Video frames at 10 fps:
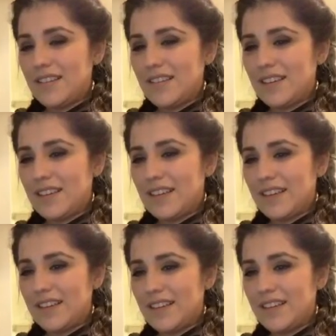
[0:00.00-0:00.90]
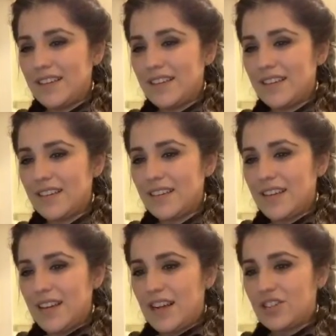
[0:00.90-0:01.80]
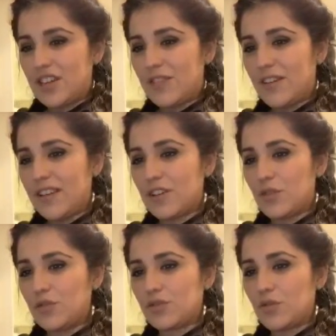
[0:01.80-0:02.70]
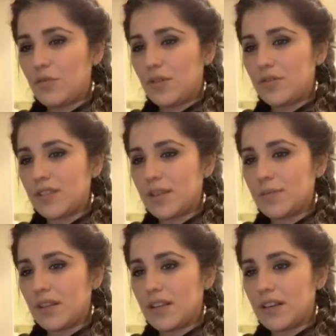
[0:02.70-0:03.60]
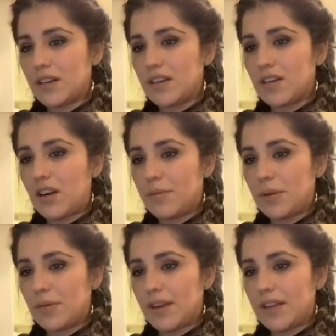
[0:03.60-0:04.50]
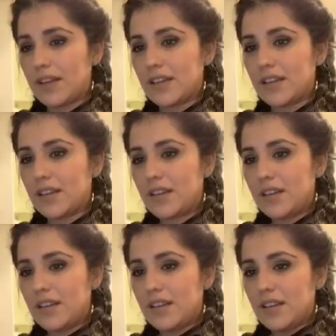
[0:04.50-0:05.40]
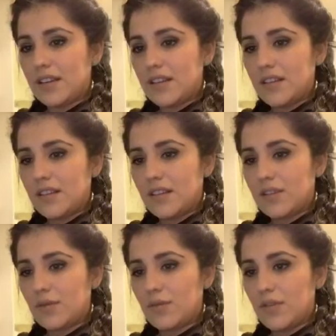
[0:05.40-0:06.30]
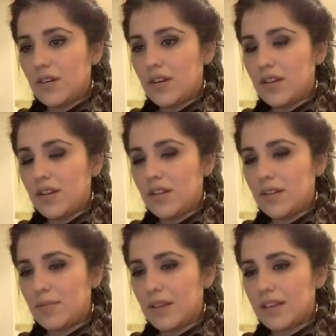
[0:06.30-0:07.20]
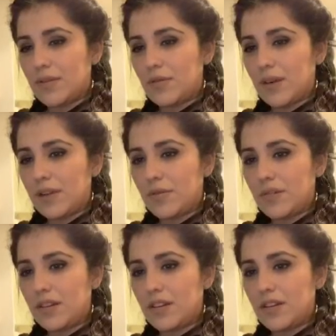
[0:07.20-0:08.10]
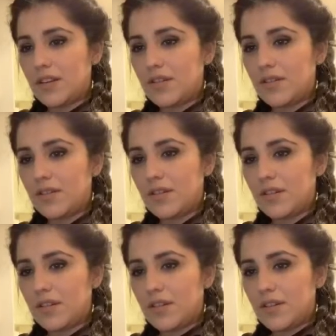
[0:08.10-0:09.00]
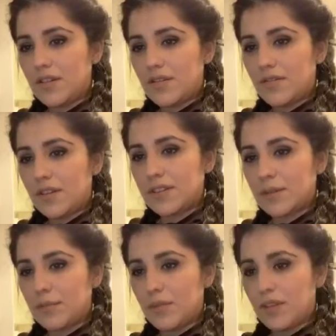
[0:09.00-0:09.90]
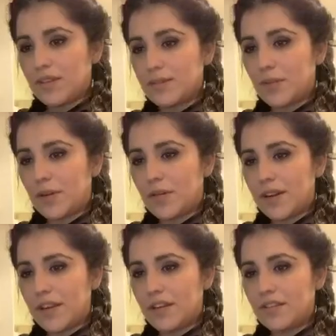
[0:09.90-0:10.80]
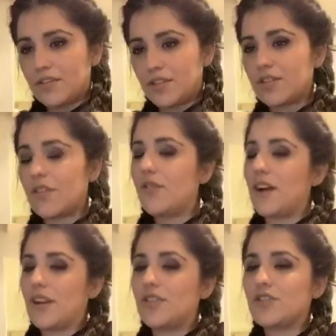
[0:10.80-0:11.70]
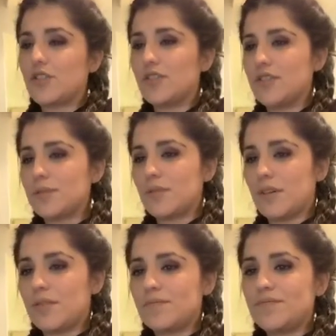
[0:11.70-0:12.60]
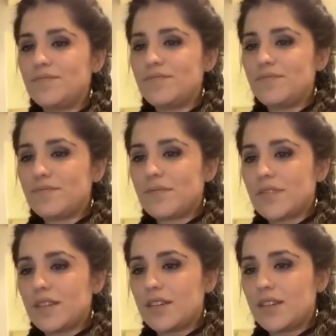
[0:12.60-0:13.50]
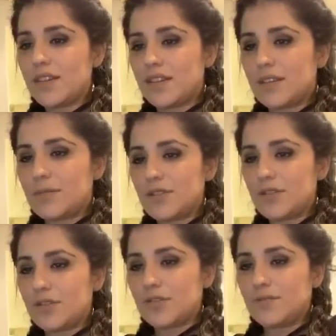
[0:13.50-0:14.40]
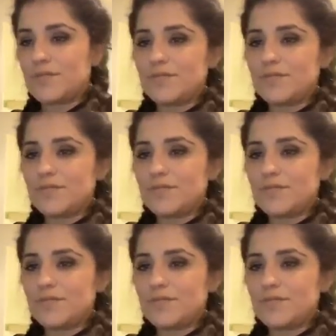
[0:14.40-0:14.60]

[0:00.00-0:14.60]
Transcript: Like, I try to find, like, old school music, but, like, uncopyrighted. Like, the one, the black and white one. For example, this part right here. Joseph, fine. I'll show you this part. Here, let me show you.